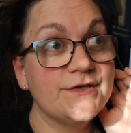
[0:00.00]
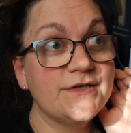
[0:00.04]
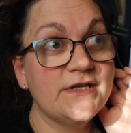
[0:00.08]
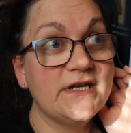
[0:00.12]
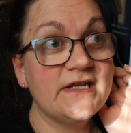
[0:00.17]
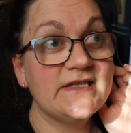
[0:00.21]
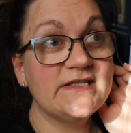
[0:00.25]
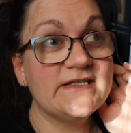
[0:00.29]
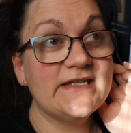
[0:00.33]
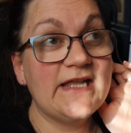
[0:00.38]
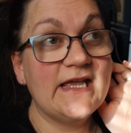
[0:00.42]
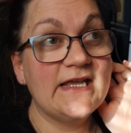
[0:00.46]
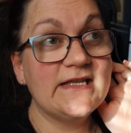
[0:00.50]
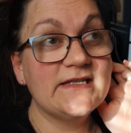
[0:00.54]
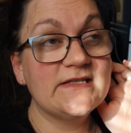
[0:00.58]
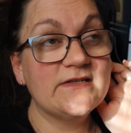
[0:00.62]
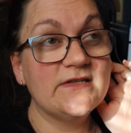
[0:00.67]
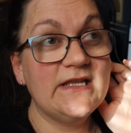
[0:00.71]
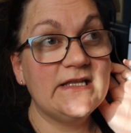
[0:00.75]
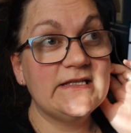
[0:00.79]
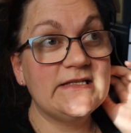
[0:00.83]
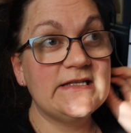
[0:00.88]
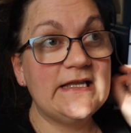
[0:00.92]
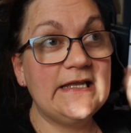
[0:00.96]
So that's nice.
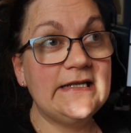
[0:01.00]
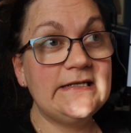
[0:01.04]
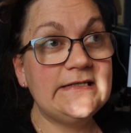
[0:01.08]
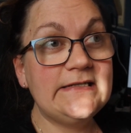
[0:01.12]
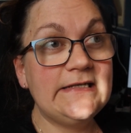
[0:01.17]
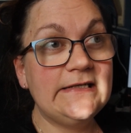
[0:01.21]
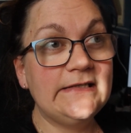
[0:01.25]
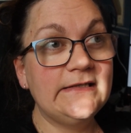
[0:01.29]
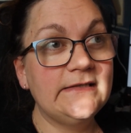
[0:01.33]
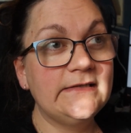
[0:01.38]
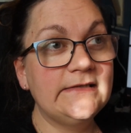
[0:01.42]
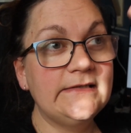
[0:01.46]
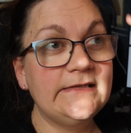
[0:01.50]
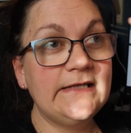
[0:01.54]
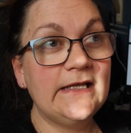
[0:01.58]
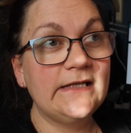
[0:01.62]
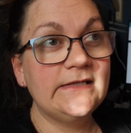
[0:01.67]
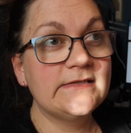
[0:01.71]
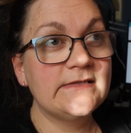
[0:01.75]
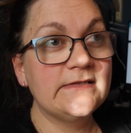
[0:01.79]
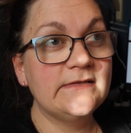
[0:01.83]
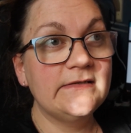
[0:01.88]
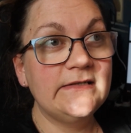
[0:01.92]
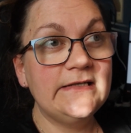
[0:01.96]
So
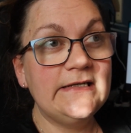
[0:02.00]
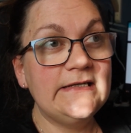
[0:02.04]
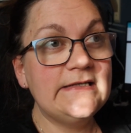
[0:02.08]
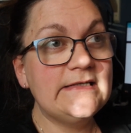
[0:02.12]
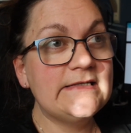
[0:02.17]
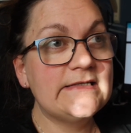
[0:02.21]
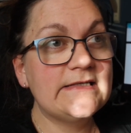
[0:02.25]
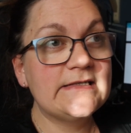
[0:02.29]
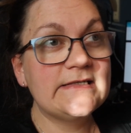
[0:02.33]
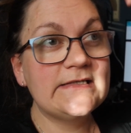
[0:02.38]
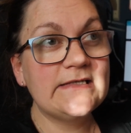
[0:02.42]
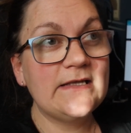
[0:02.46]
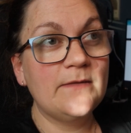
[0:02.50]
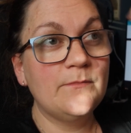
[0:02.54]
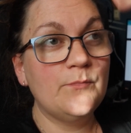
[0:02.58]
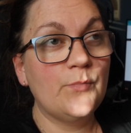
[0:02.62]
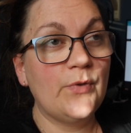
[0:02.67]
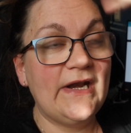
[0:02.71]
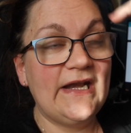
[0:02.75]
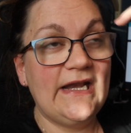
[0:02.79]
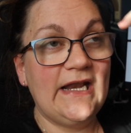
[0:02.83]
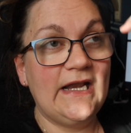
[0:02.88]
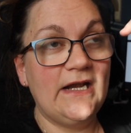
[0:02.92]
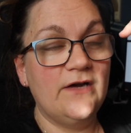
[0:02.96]
that needs some
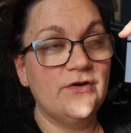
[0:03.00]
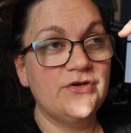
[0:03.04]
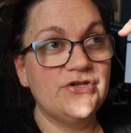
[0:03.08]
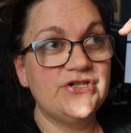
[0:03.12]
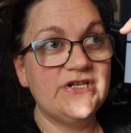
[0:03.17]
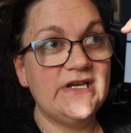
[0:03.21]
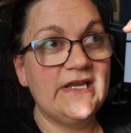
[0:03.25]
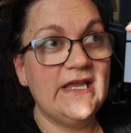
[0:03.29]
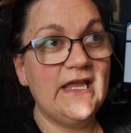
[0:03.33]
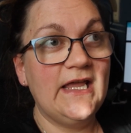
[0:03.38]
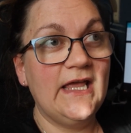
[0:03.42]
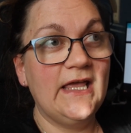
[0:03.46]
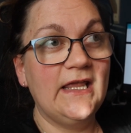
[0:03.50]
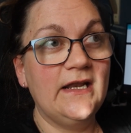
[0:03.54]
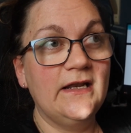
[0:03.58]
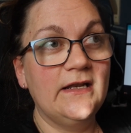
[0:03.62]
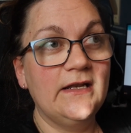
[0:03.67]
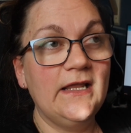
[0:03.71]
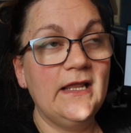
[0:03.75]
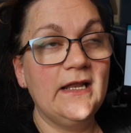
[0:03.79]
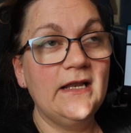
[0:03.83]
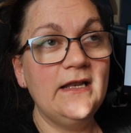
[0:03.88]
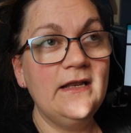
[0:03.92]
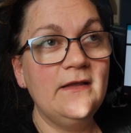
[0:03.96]
brain energy.
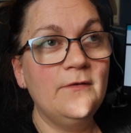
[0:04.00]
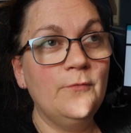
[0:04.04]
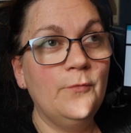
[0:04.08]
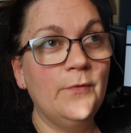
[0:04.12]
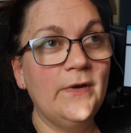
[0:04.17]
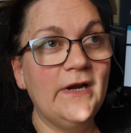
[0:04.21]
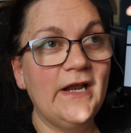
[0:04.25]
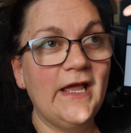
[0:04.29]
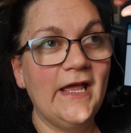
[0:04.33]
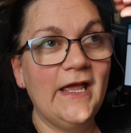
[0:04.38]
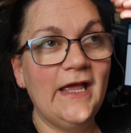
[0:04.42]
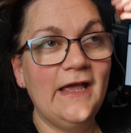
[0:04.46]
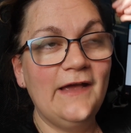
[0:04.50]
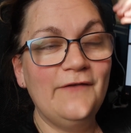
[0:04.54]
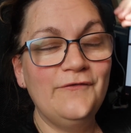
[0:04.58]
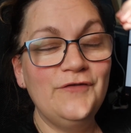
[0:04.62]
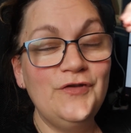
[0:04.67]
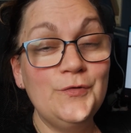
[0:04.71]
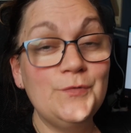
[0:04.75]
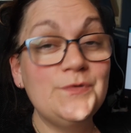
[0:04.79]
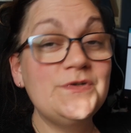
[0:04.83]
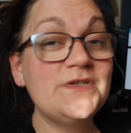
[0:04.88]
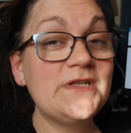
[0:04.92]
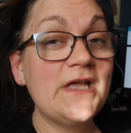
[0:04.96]
And then when I have
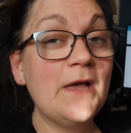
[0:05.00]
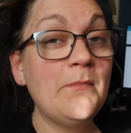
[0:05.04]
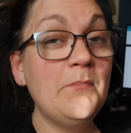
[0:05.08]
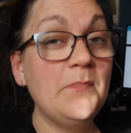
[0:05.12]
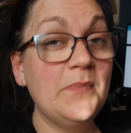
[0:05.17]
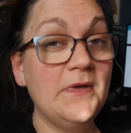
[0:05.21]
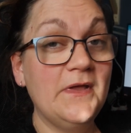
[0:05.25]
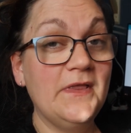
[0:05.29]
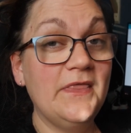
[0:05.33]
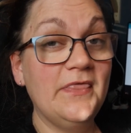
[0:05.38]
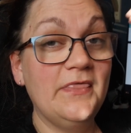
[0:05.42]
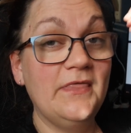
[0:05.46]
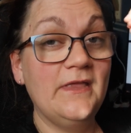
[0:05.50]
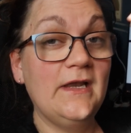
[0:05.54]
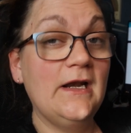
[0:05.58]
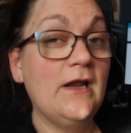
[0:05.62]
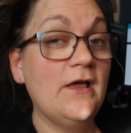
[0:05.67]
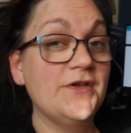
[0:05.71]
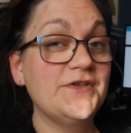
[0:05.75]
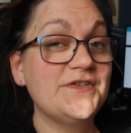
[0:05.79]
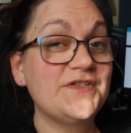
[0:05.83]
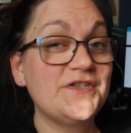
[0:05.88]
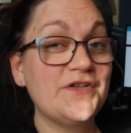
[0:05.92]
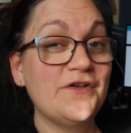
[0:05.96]
used up the
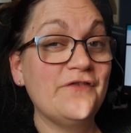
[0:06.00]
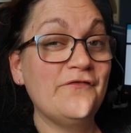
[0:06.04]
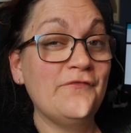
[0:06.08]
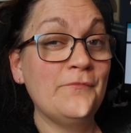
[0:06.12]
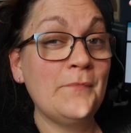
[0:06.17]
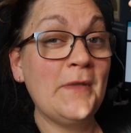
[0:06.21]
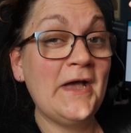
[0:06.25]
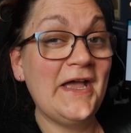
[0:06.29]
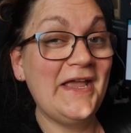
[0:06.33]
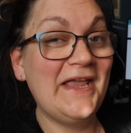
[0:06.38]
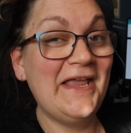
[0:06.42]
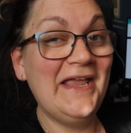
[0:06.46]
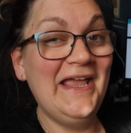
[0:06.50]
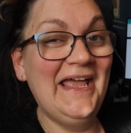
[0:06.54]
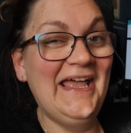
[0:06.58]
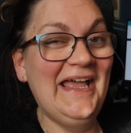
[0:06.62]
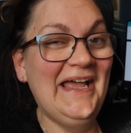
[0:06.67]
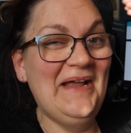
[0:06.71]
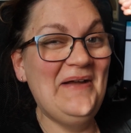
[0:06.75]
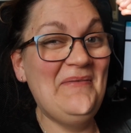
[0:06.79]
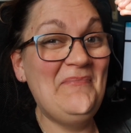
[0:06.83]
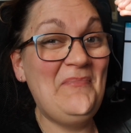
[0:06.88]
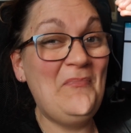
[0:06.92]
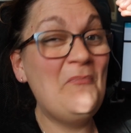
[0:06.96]
last of my
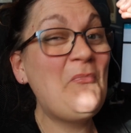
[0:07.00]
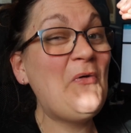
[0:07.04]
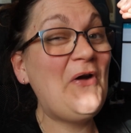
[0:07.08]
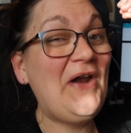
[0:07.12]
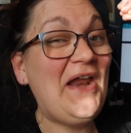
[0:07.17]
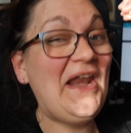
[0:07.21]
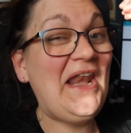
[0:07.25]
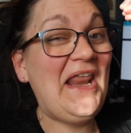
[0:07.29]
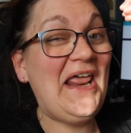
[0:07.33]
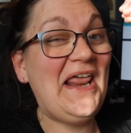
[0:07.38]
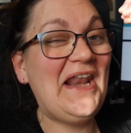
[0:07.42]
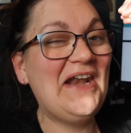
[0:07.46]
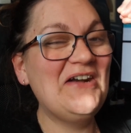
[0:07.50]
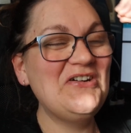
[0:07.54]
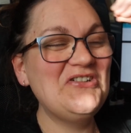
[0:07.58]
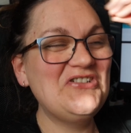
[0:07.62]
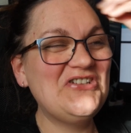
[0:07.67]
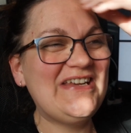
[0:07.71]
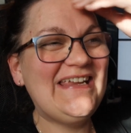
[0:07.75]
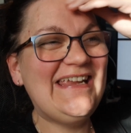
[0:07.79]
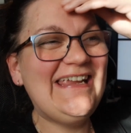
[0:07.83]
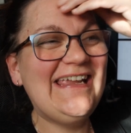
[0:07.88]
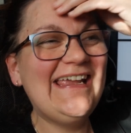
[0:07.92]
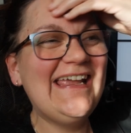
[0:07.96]
brain
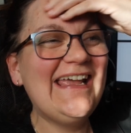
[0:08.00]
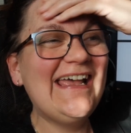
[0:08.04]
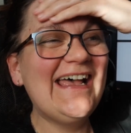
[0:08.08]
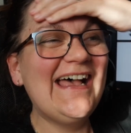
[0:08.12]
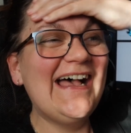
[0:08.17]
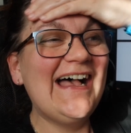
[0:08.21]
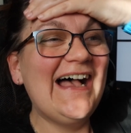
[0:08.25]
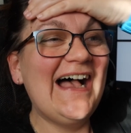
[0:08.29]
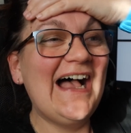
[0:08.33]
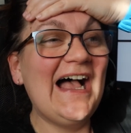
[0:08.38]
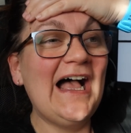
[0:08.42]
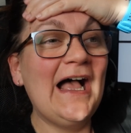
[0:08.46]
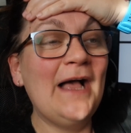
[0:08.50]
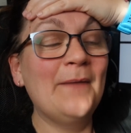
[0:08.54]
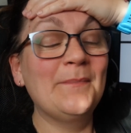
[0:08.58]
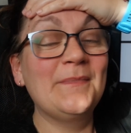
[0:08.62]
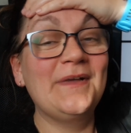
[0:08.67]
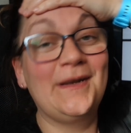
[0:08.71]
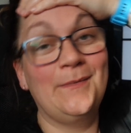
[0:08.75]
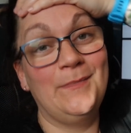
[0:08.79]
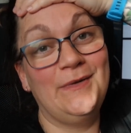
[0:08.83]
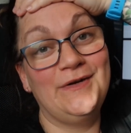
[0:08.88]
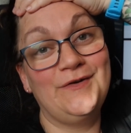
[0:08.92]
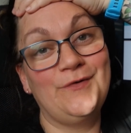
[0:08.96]
energy,
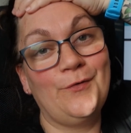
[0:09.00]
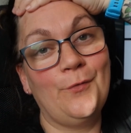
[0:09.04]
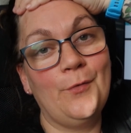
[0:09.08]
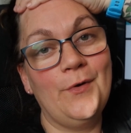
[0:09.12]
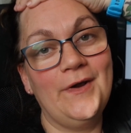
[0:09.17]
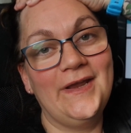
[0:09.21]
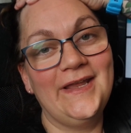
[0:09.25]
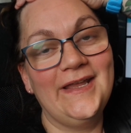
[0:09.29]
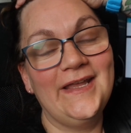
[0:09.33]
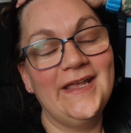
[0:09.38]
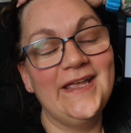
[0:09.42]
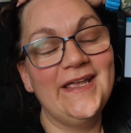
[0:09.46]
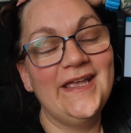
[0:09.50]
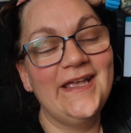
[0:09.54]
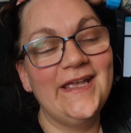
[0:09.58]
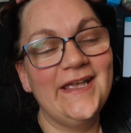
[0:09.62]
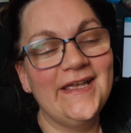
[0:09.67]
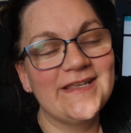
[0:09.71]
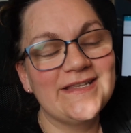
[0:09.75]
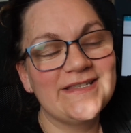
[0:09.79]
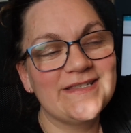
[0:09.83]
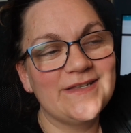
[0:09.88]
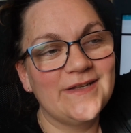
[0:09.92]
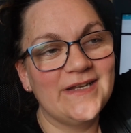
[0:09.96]
I'm gonna be drawing.
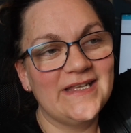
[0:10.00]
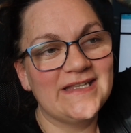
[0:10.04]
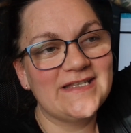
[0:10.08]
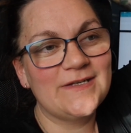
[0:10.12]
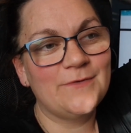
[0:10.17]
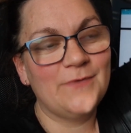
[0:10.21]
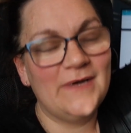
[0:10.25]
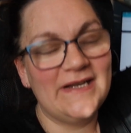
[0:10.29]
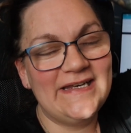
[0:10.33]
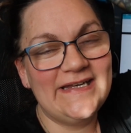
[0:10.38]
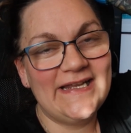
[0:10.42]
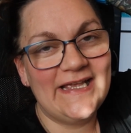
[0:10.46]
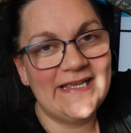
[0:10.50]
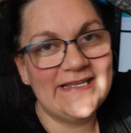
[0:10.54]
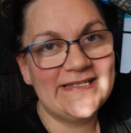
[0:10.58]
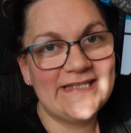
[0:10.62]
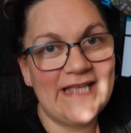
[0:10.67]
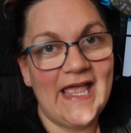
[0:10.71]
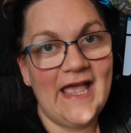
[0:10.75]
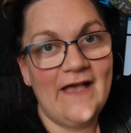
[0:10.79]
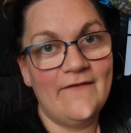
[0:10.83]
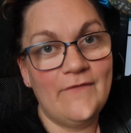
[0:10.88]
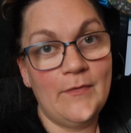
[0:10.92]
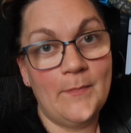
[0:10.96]
So that's quite
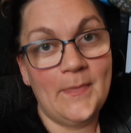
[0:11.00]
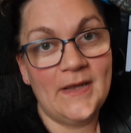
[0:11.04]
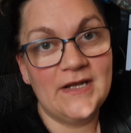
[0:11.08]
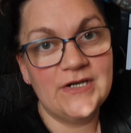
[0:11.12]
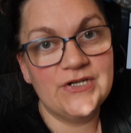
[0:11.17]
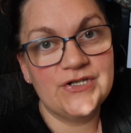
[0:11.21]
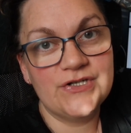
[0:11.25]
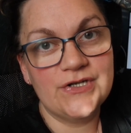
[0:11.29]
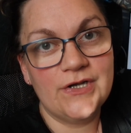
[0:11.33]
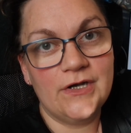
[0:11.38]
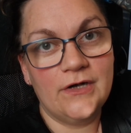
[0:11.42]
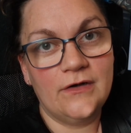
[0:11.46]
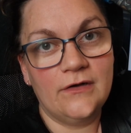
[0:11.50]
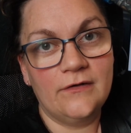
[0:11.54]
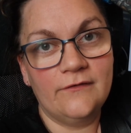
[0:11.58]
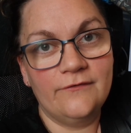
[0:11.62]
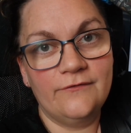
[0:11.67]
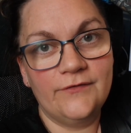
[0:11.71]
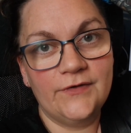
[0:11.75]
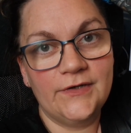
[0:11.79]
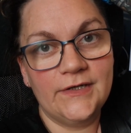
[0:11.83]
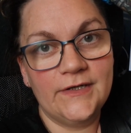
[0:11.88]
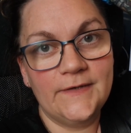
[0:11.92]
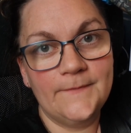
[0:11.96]
nice. I have a bunch
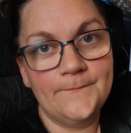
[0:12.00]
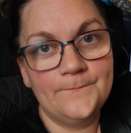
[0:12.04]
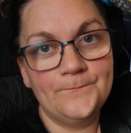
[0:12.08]
of